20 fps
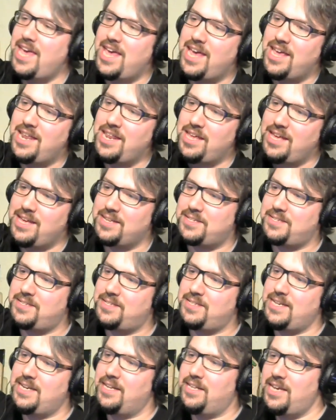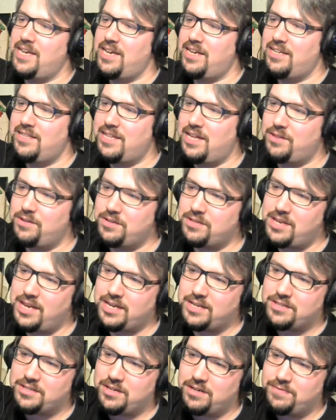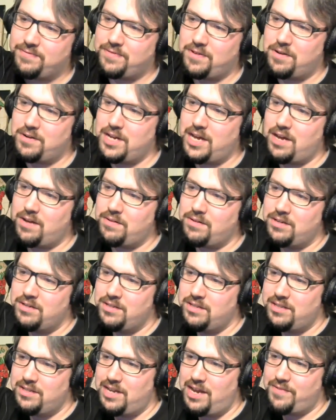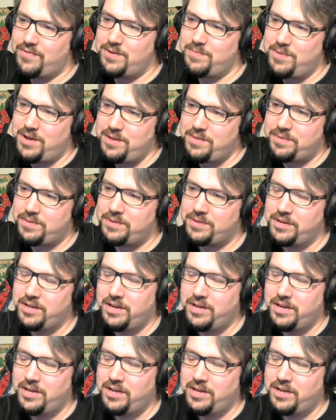hideous ceiling that looks like it's going to fall down. Every month.